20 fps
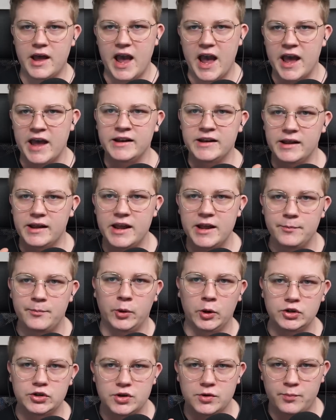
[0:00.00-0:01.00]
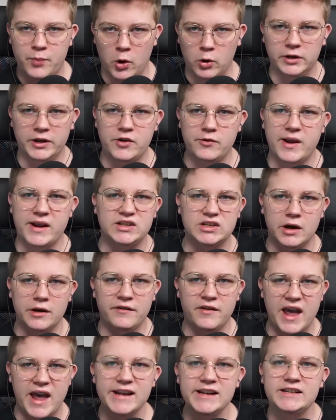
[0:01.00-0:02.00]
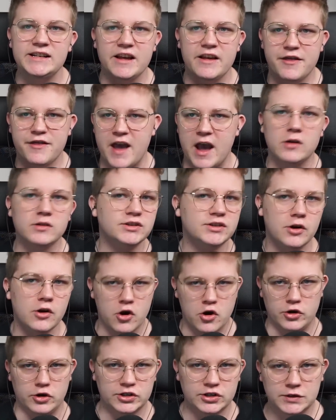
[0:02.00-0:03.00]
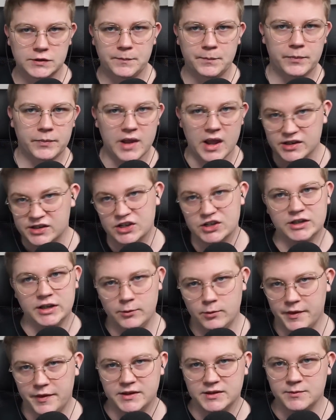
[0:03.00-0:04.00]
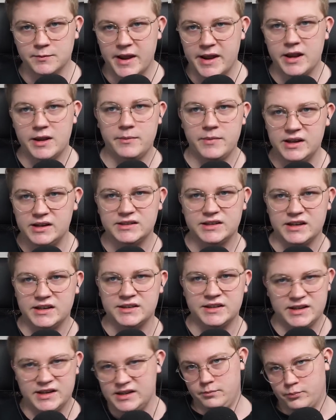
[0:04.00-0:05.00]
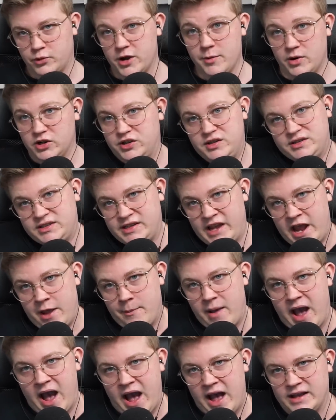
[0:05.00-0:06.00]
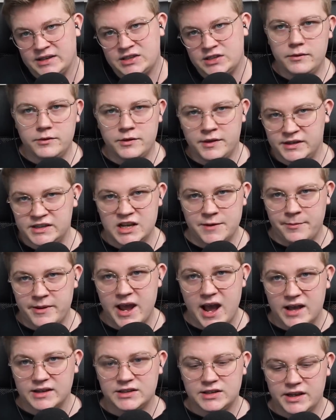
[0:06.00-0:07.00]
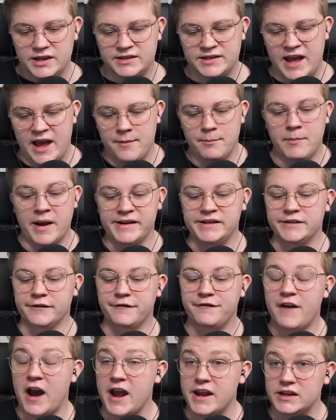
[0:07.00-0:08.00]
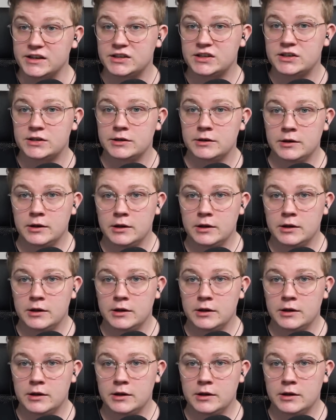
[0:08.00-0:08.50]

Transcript: an input polling rate of 8,000 hertz. Essentially what this means is pretty much the same as the TPS, is that my device,